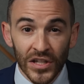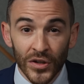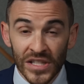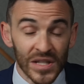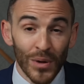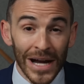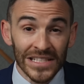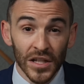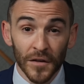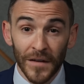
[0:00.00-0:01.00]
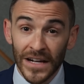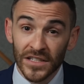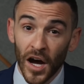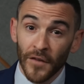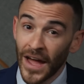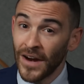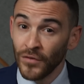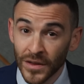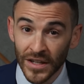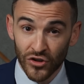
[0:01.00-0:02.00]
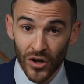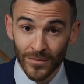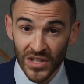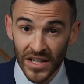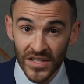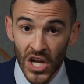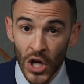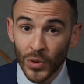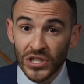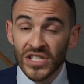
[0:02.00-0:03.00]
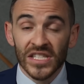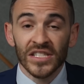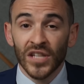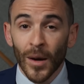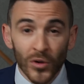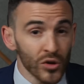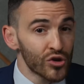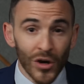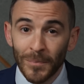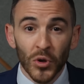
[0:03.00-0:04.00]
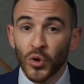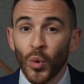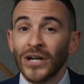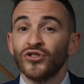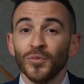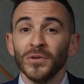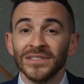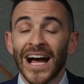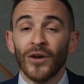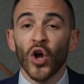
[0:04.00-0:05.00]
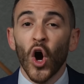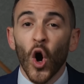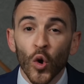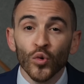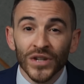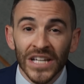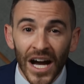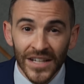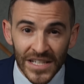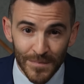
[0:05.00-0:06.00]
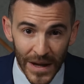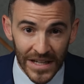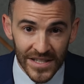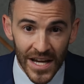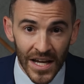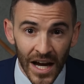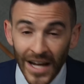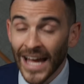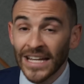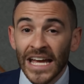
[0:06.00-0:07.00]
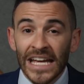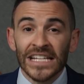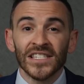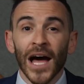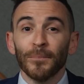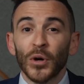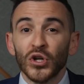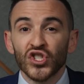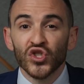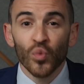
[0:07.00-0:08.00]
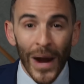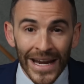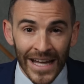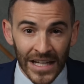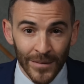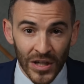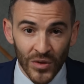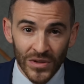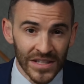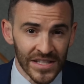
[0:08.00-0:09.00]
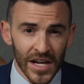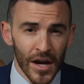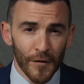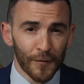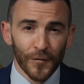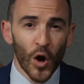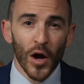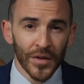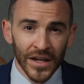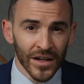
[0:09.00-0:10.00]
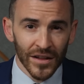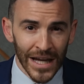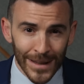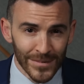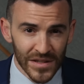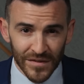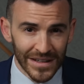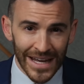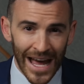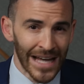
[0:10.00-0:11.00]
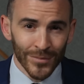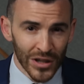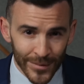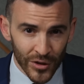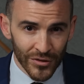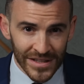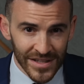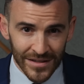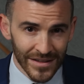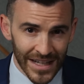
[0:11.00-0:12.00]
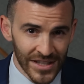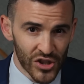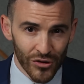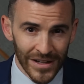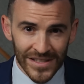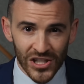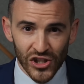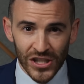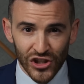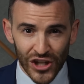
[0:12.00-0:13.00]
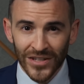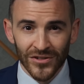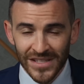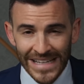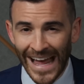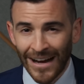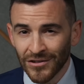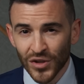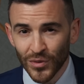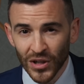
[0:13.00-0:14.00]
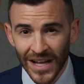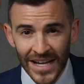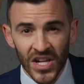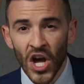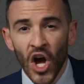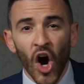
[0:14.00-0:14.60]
here is the practical effect of everything Trump does, which is to double, triple, quadruple down only on his base. Again, he's not persuading anybody with these frothing claims of cannibal immigrants and kids transitioning genders in algebra class.